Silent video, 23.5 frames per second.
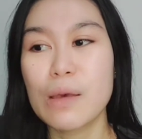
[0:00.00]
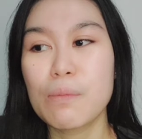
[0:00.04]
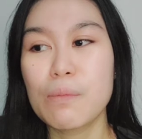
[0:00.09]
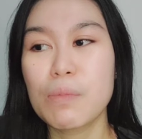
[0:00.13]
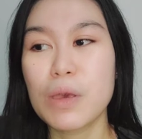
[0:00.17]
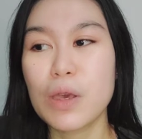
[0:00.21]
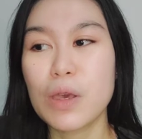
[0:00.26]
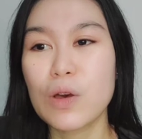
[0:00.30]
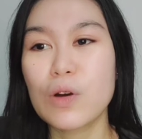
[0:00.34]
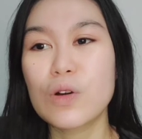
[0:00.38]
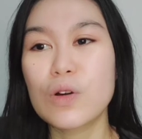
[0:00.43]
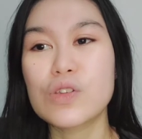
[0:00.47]

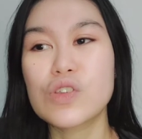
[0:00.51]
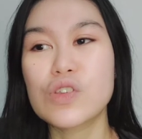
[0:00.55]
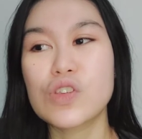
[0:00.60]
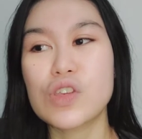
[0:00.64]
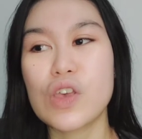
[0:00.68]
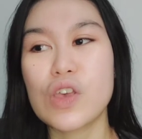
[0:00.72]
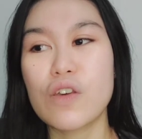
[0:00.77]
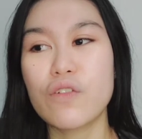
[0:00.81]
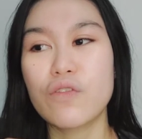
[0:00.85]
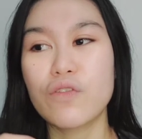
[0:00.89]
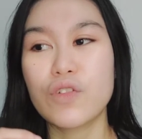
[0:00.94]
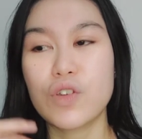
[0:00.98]
Because
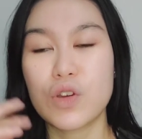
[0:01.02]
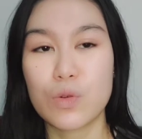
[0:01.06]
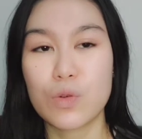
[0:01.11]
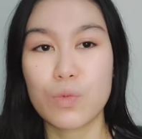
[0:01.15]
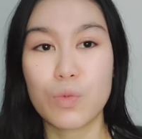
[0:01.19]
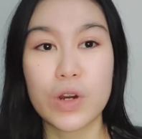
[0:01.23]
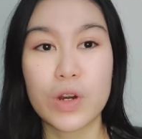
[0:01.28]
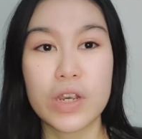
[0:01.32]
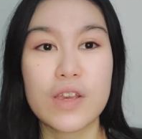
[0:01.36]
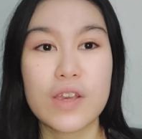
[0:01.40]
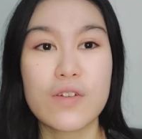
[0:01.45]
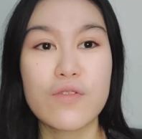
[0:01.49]
if you're
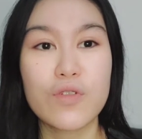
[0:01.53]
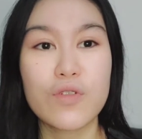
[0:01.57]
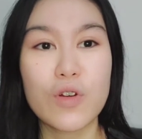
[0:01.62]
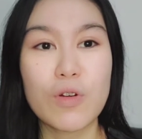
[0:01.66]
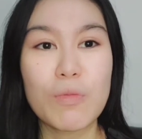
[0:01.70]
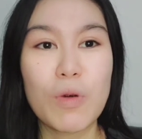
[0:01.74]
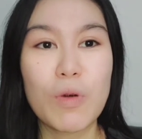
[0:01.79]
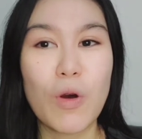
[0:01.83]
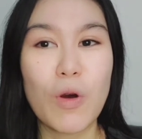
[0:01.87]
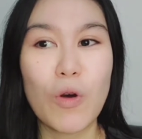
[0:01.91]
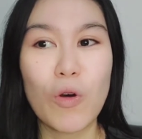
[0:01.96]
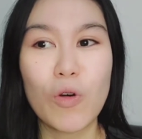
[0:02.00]
working
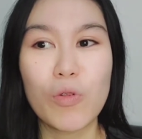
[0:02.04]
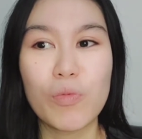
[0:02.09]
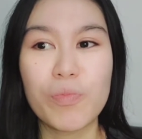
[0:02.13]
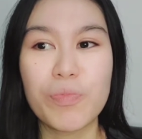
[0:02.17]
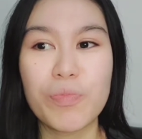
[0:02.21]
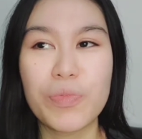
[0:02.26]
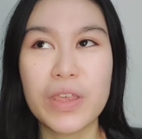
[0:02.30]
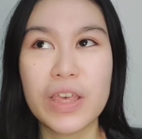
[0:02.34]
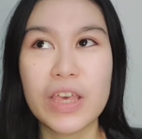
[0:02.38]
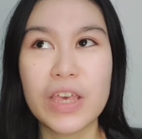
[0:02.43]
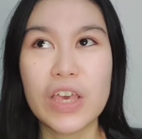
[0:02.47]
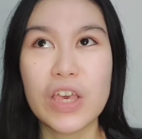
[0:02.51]
from home,